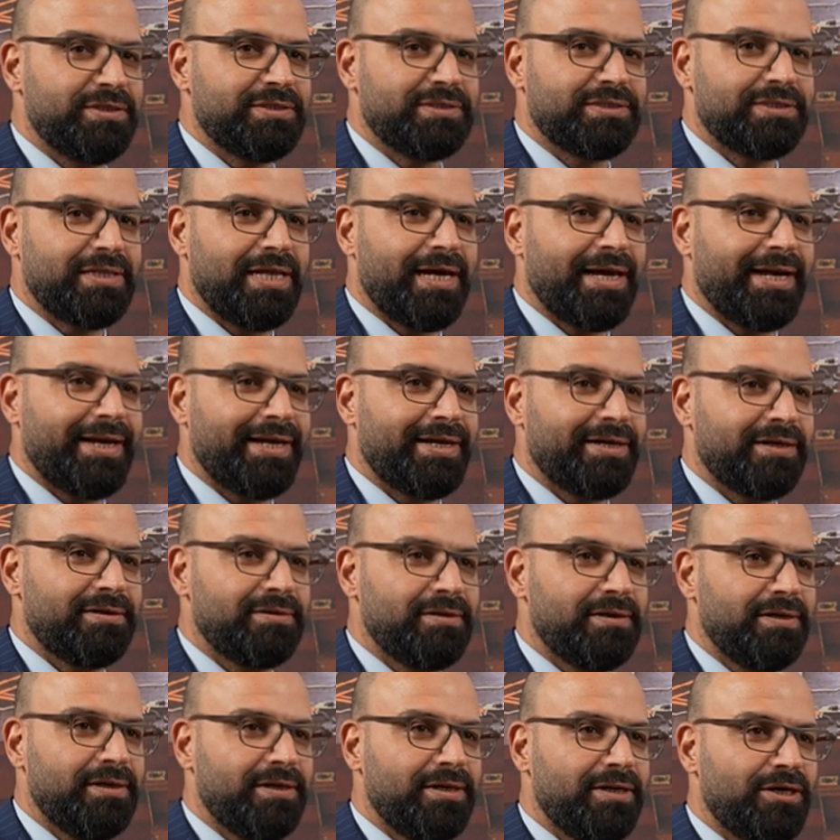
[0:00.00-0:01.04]
is like
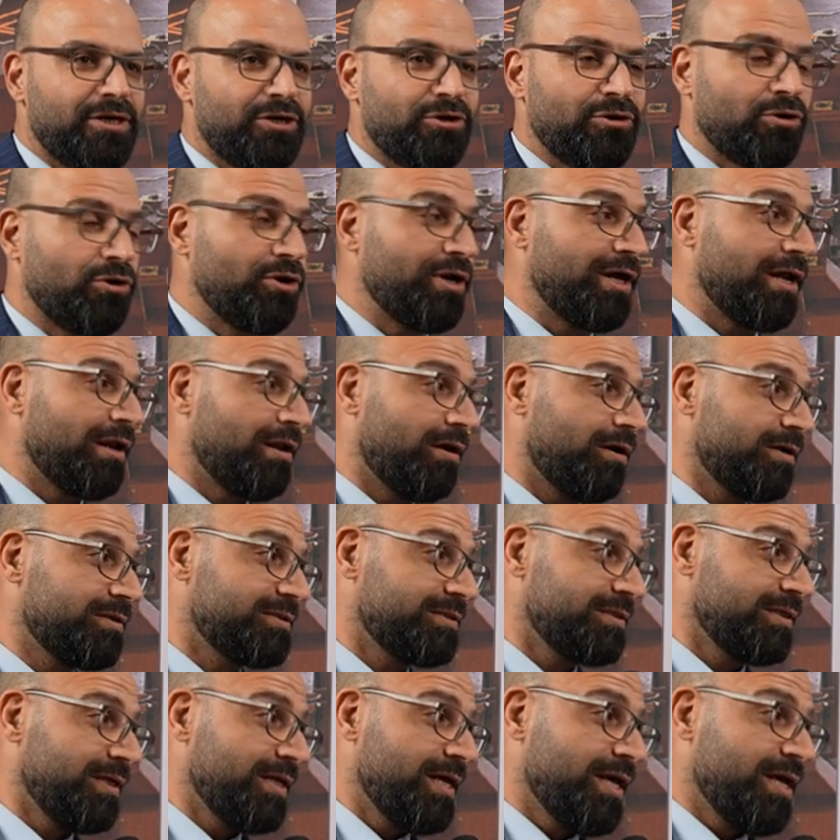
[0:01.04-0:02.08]
grown a lot.
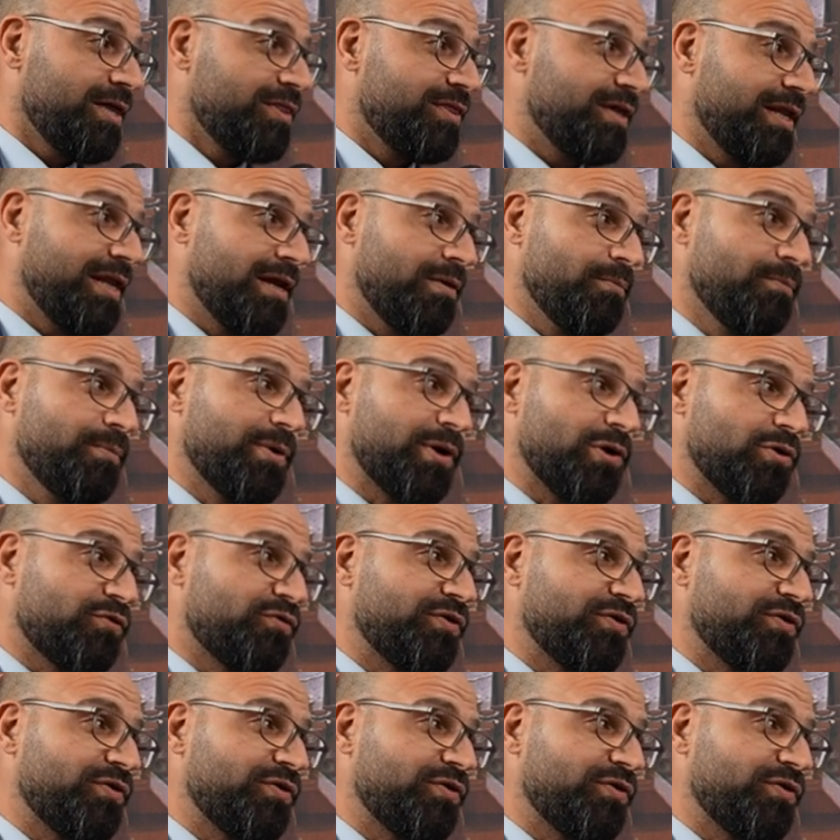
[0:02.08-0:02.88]
The number of